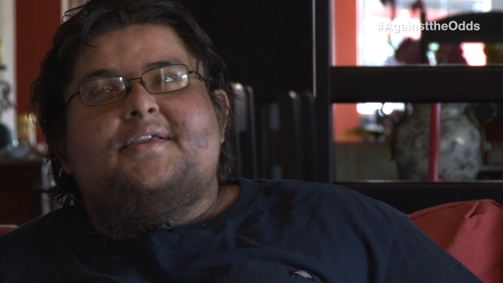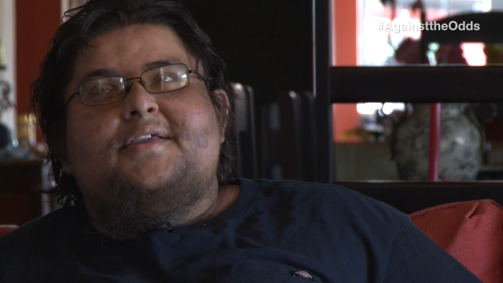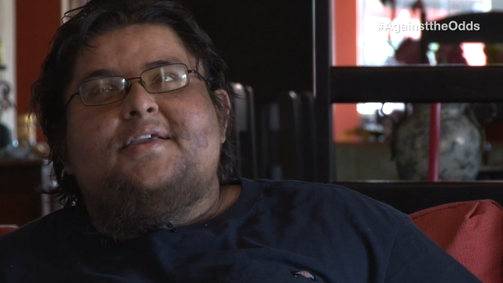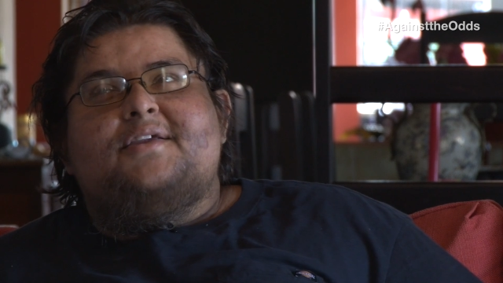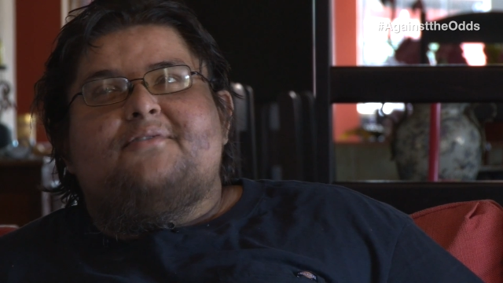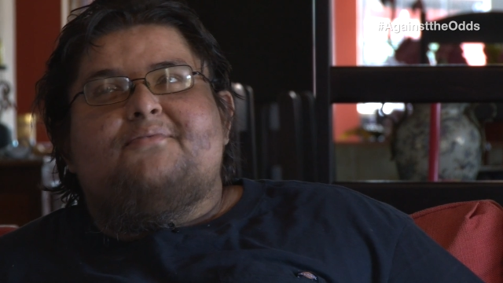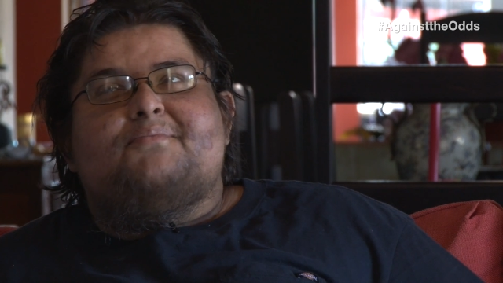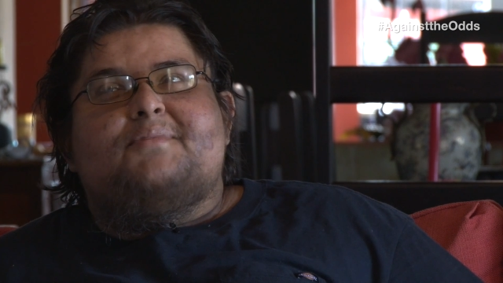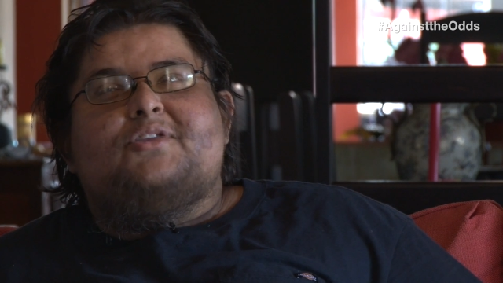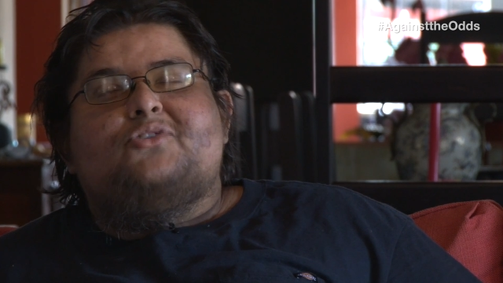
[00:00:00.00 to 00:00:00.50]

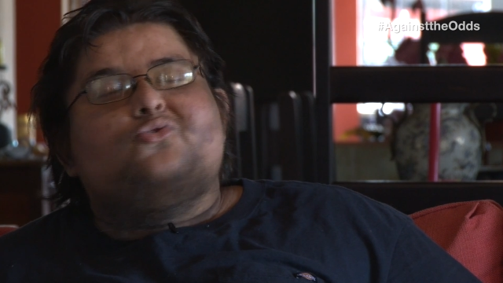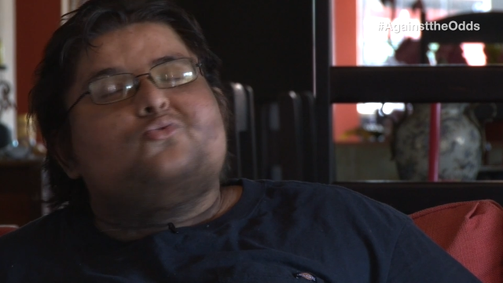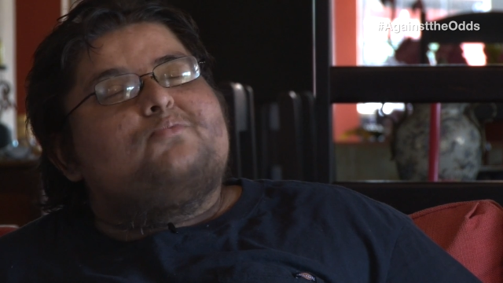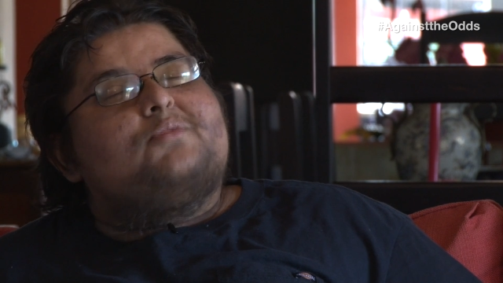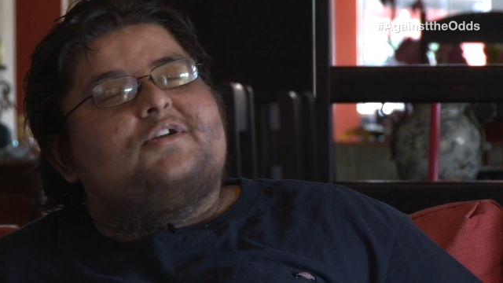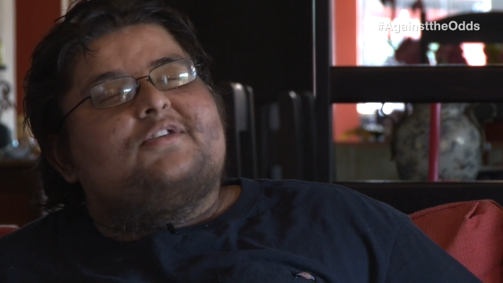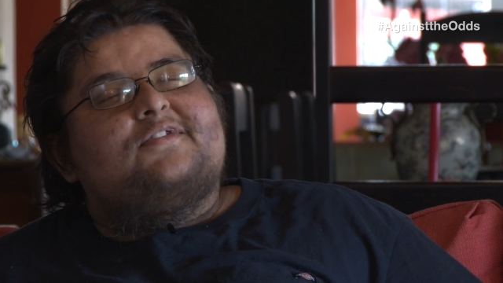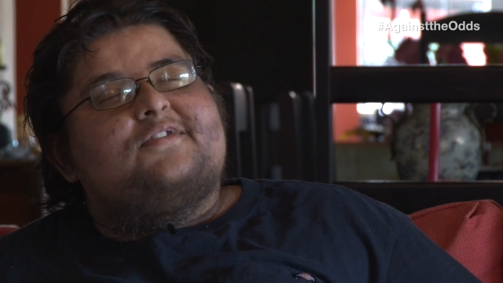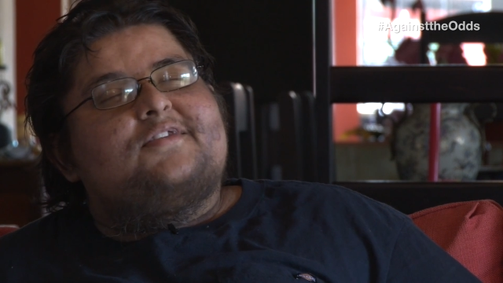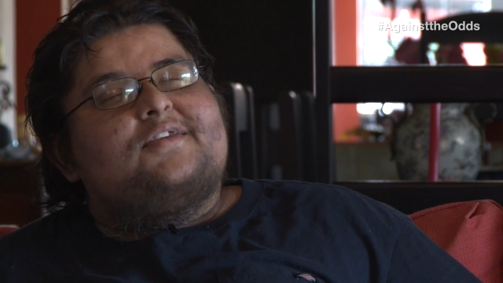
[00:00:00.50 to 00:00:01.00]
gave me 2
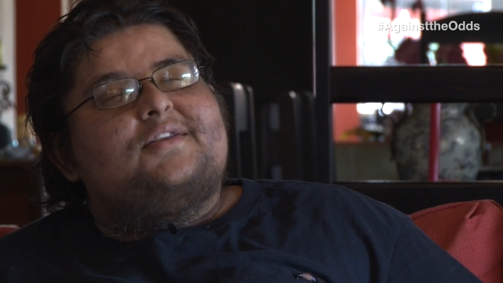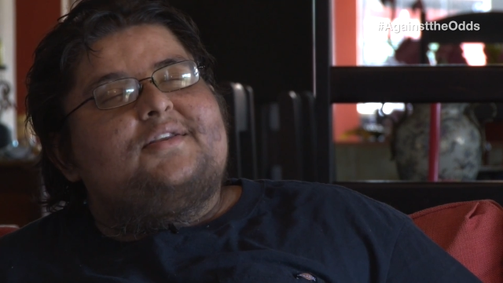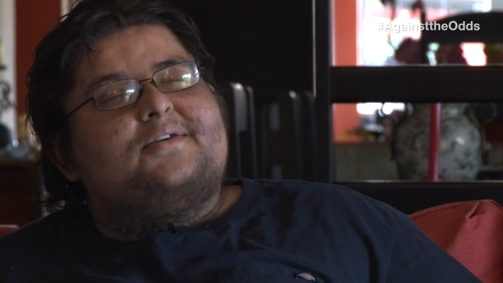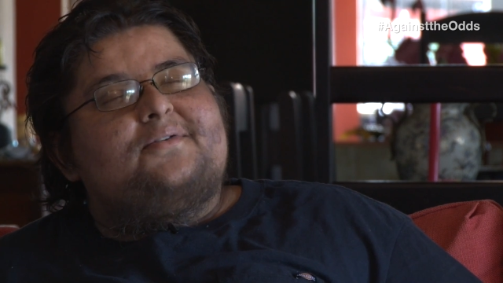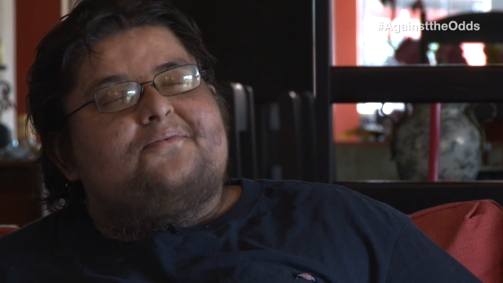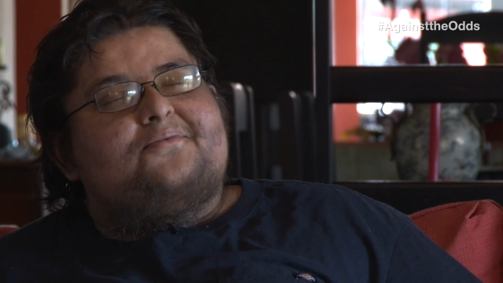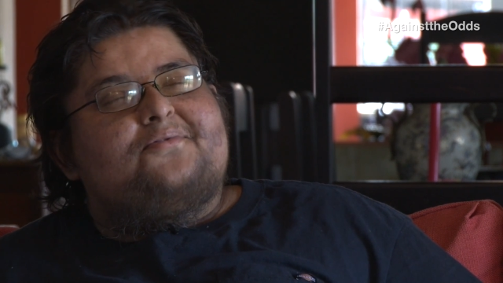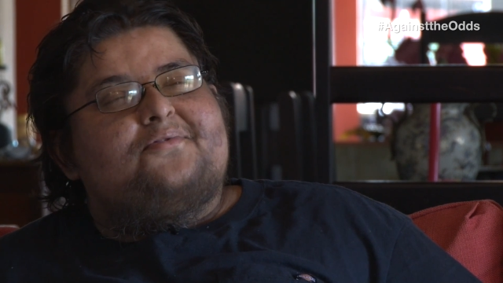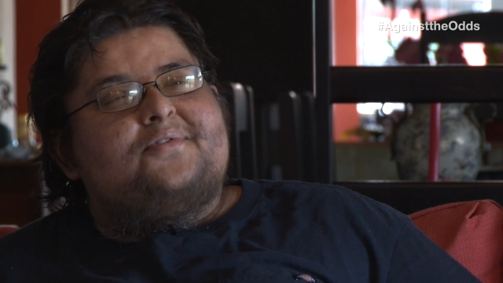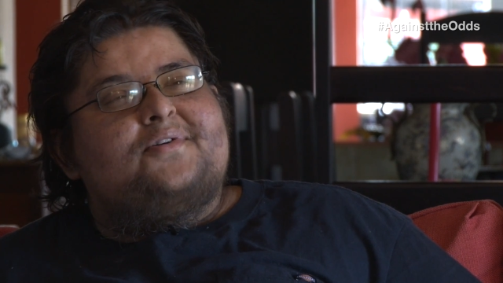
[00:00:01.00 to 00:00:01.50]
months to
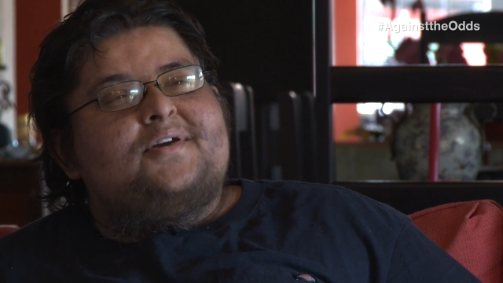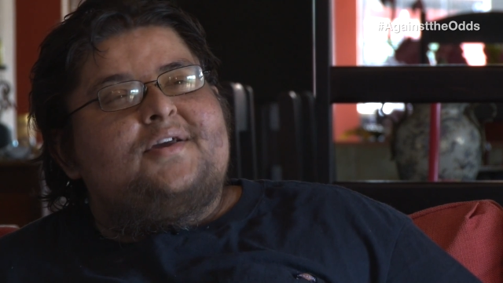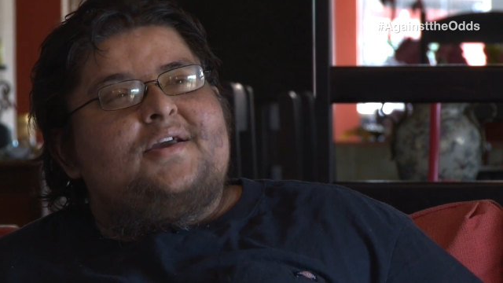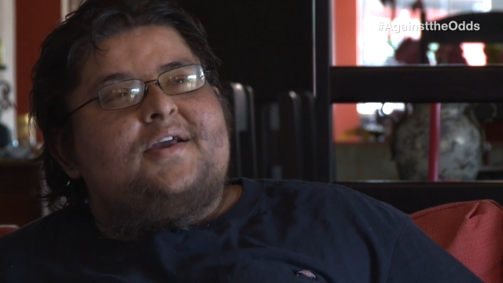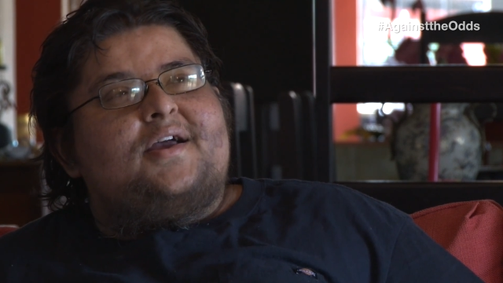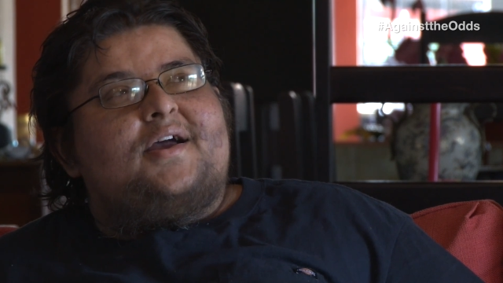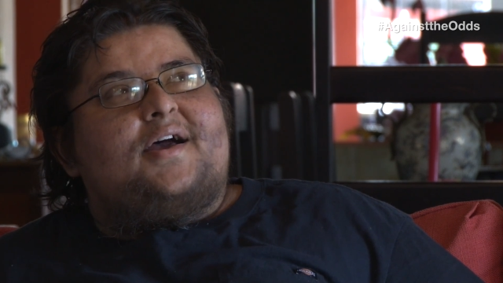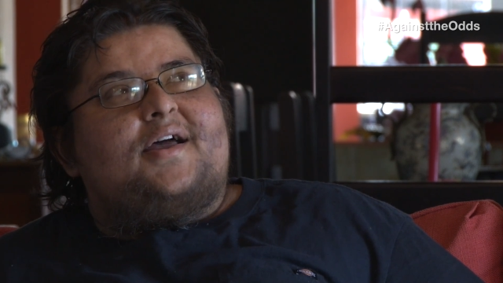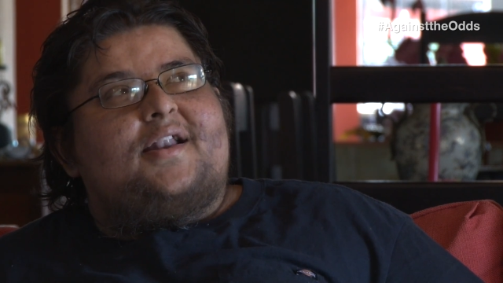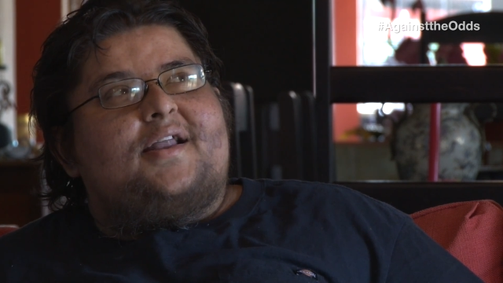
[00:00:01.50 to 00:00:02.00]
live,
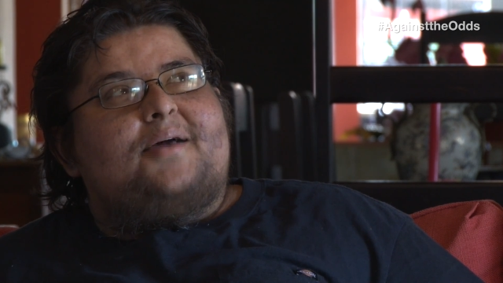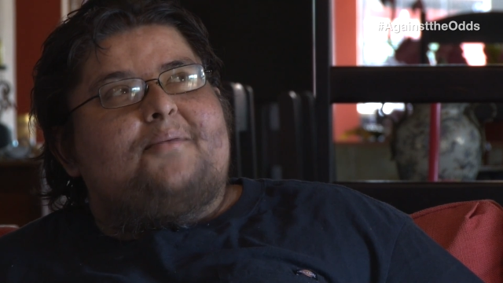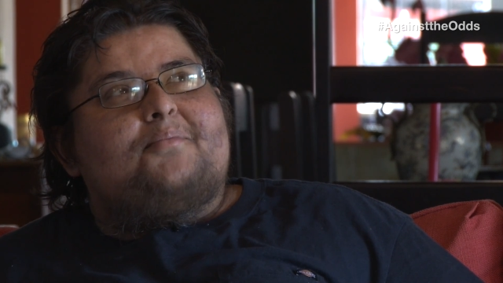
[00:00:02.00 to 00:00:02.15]
and